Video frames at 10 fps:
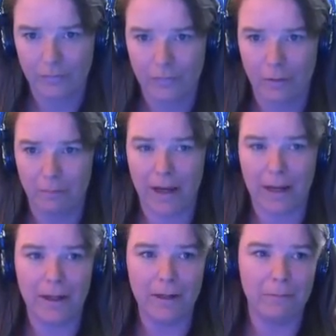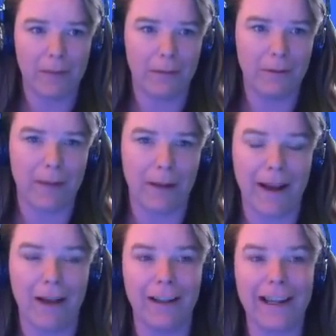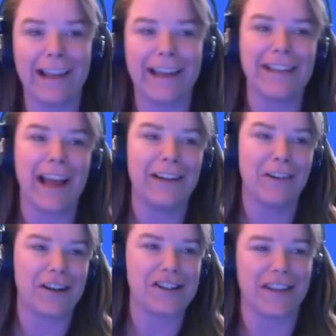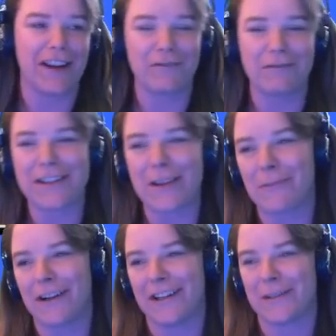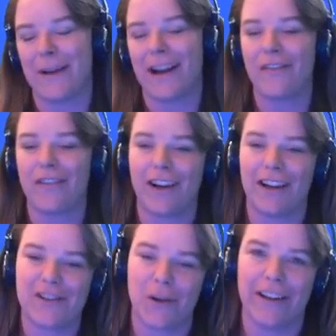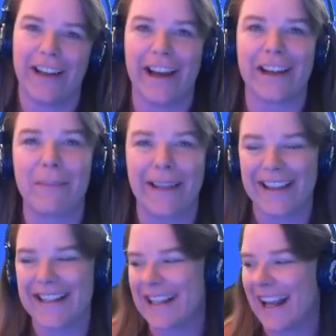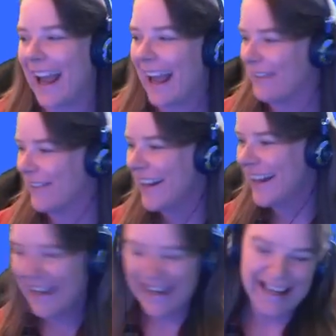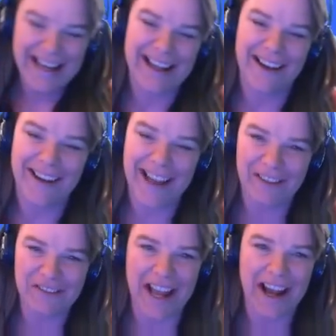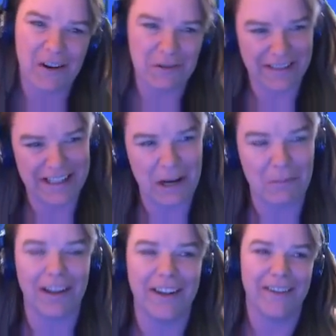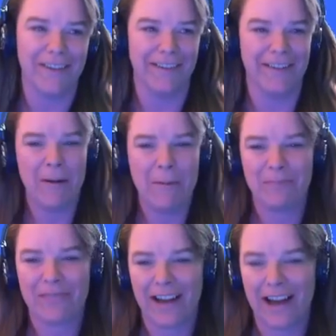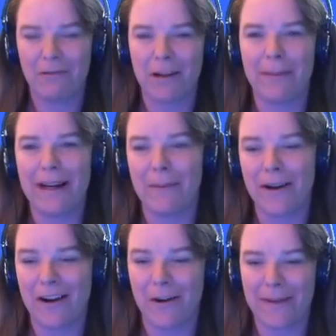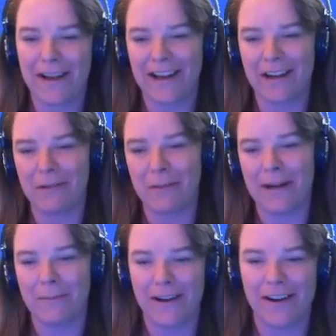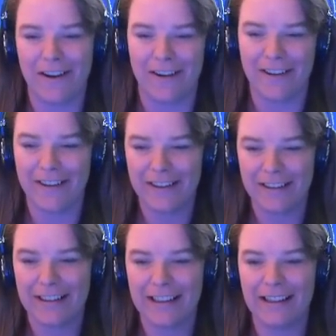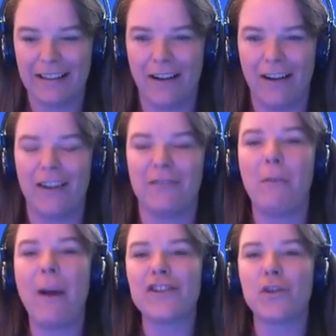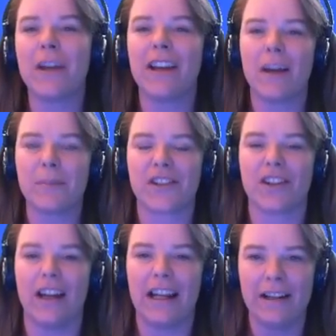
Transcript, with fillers: Maybe, maybe, maybe. Only got like nine hearts left. What's up with this, man? I forgot totally how to play this game. Y'all gonna have to help me down below. I wanna beat them all, man. I wanna beat them all. Oh, why'd you get up, son?